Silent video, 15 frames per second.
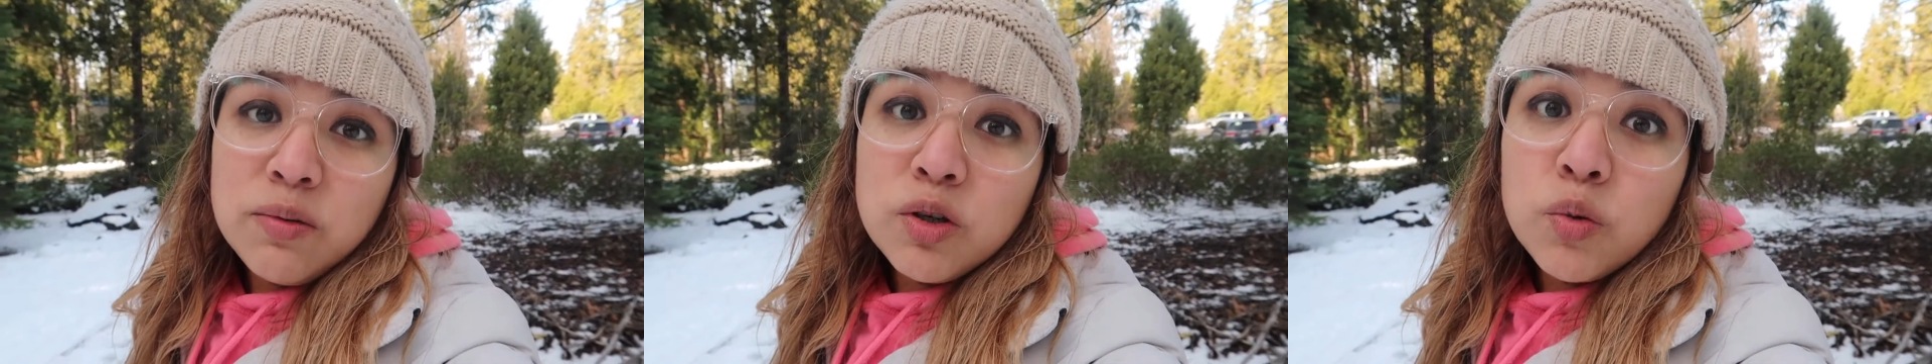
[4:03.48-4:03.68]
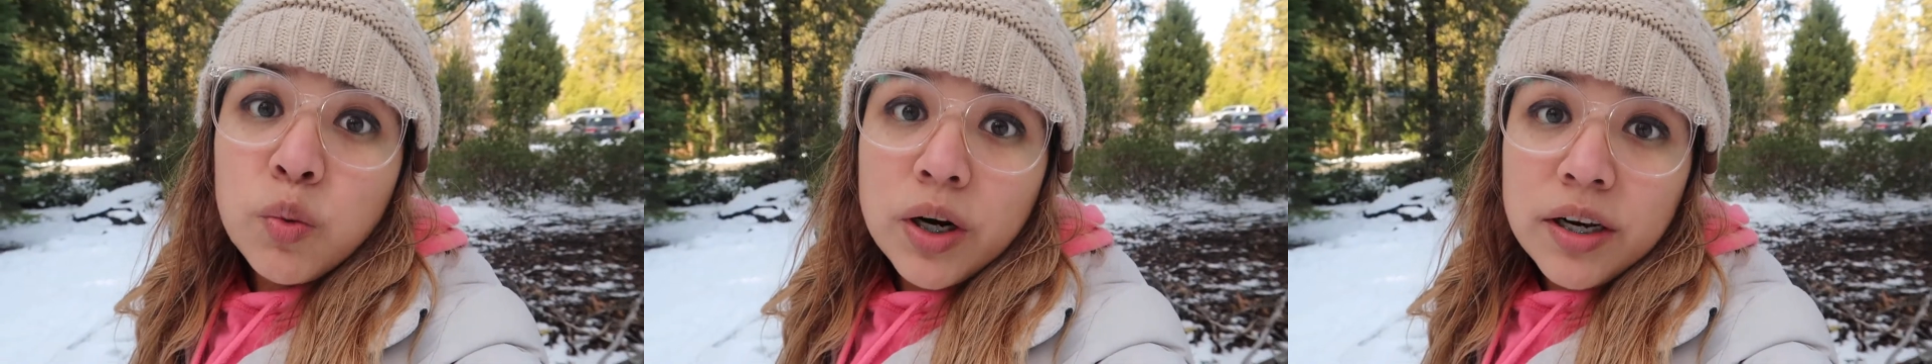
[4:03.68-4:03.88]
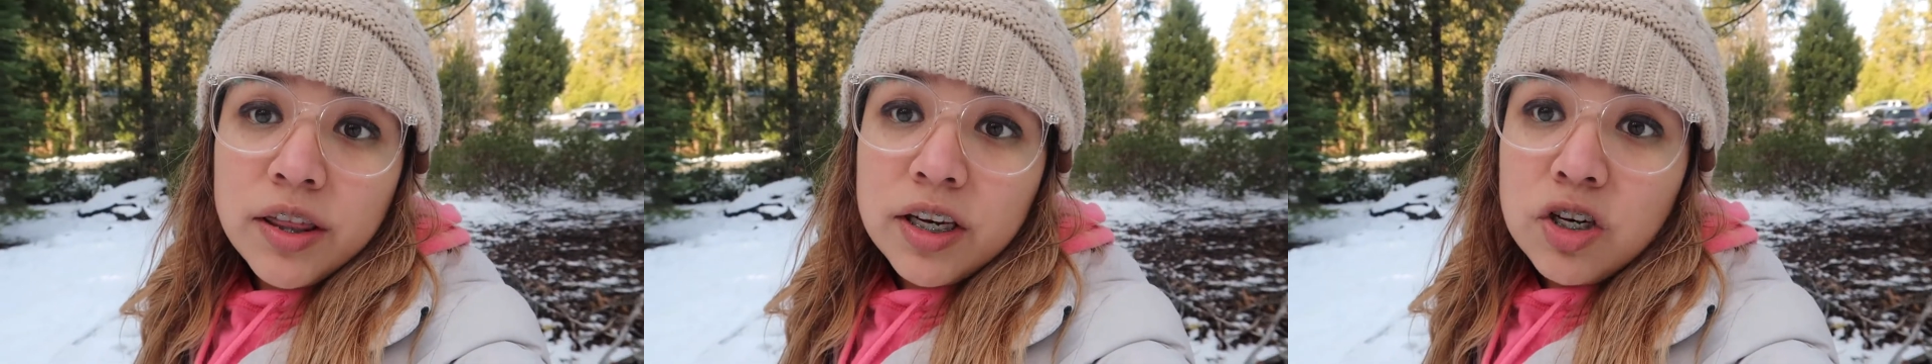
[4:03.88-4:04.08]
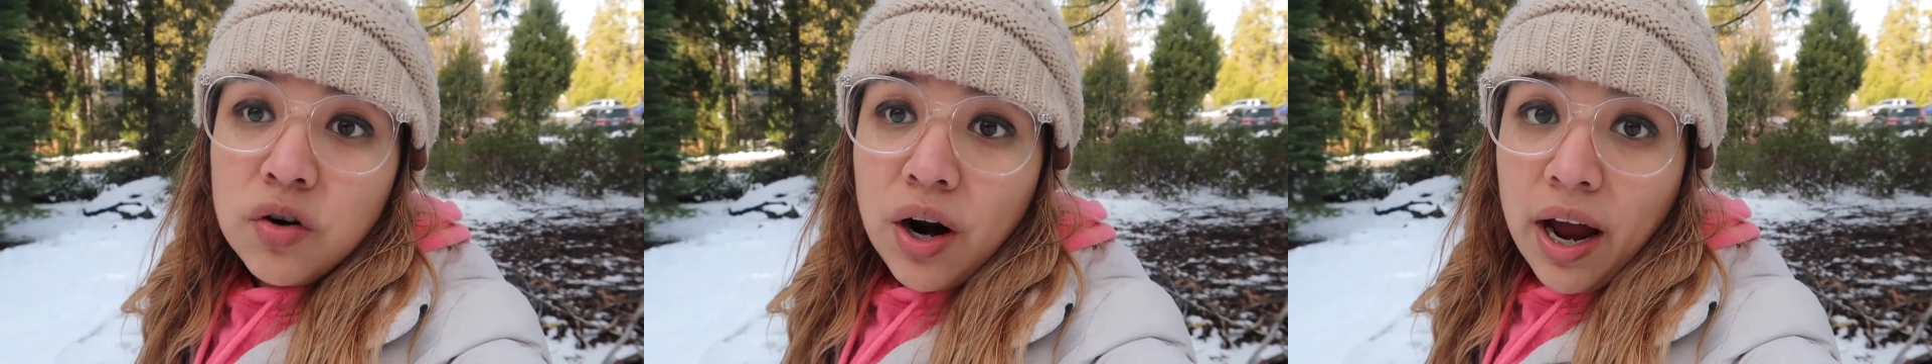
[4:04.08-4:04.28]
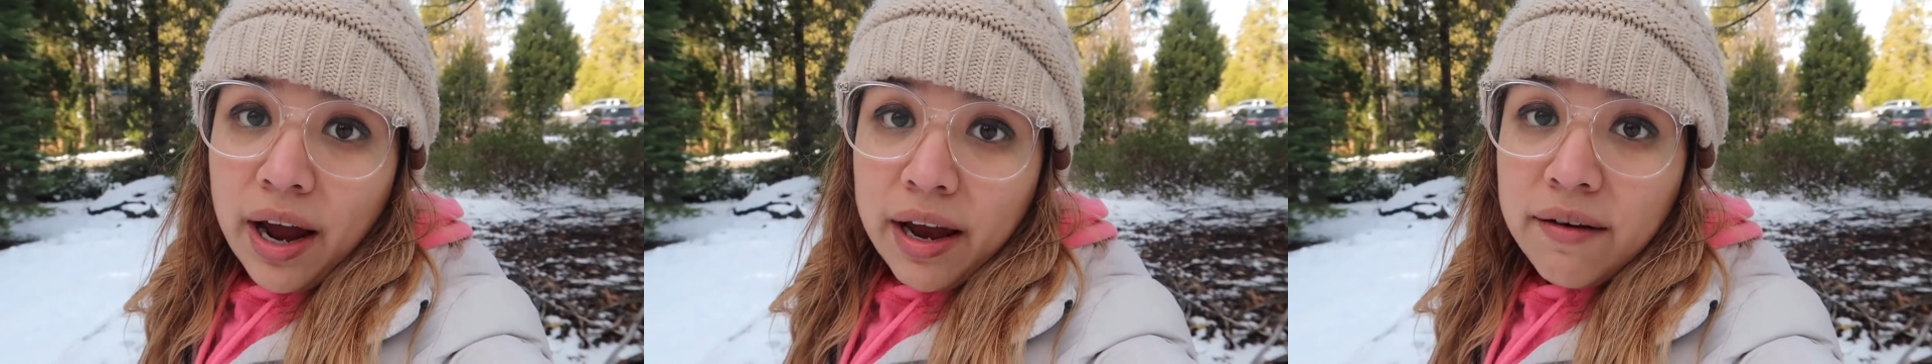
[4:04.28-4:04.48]
it was worth the
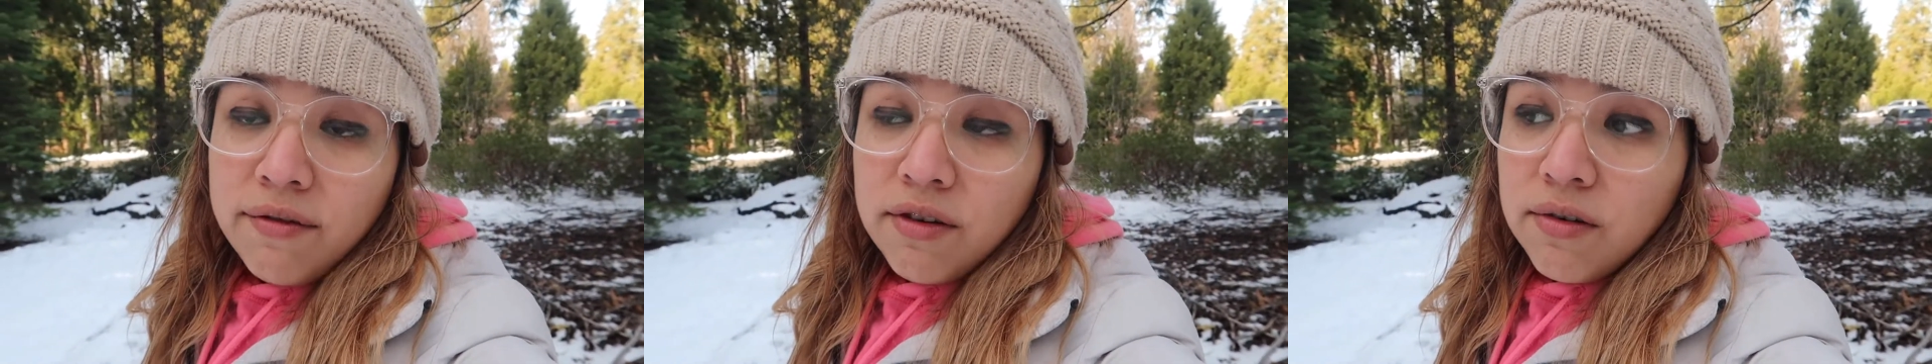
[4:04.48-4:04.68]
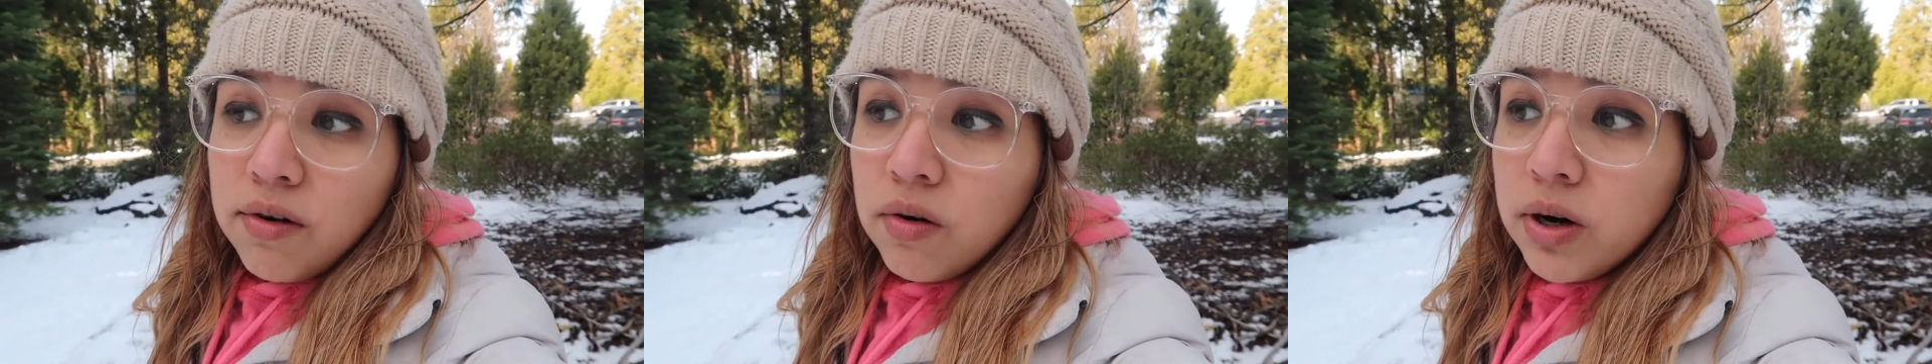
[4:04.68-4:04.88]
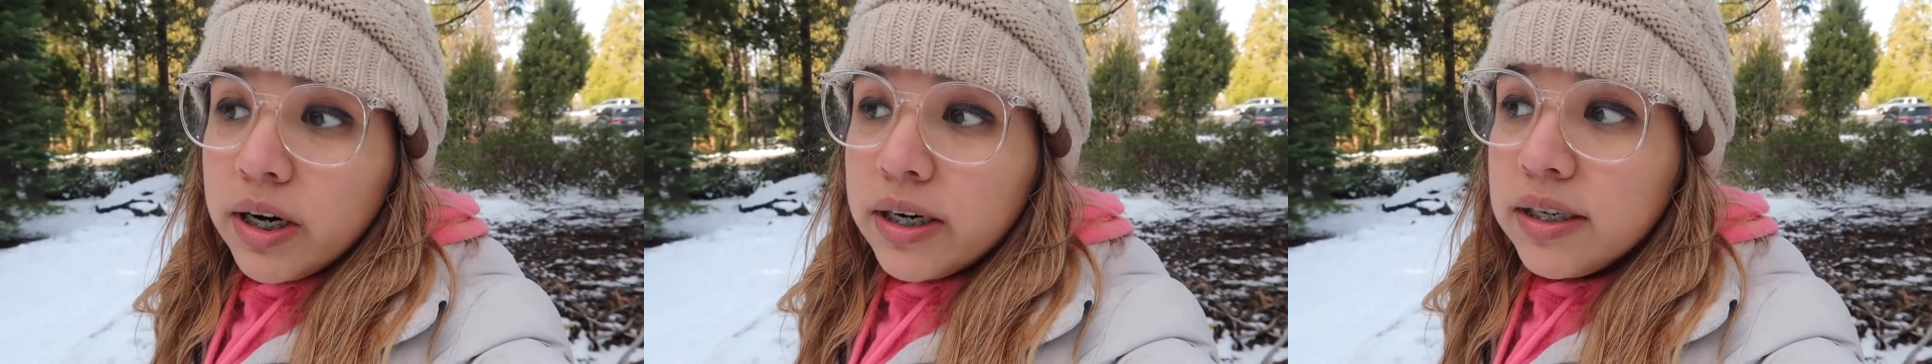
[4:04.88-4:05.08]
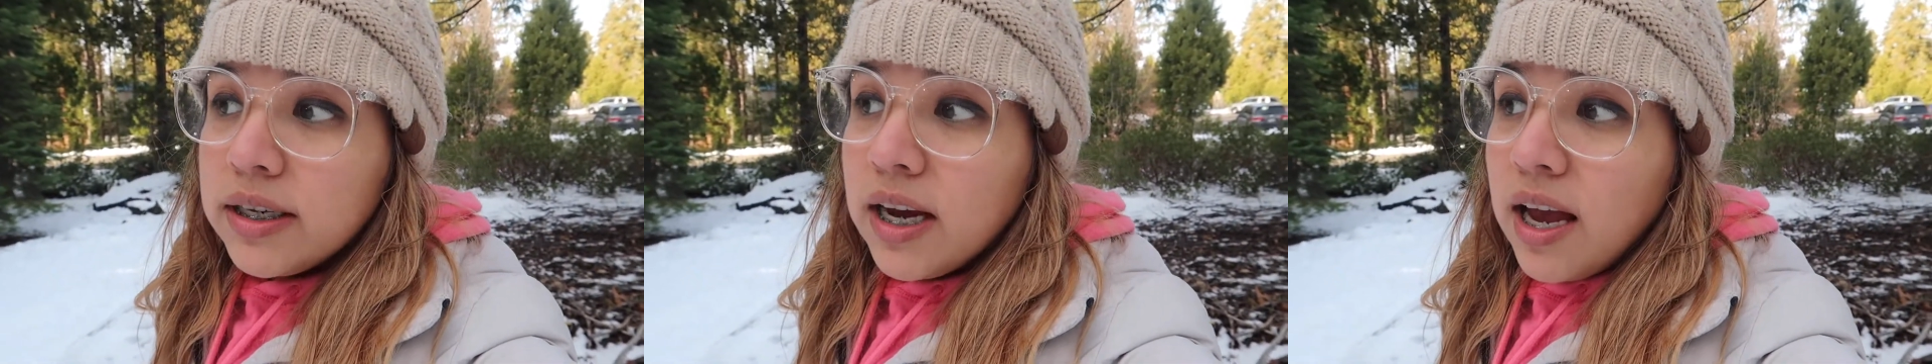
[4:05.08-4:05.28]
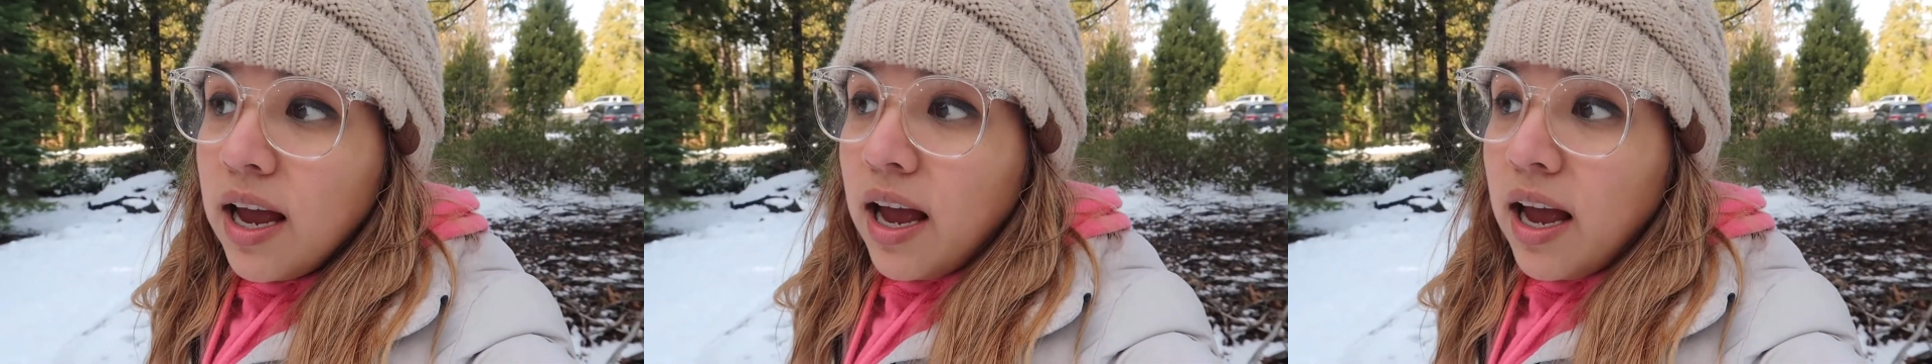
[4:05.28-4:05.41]
drive, of course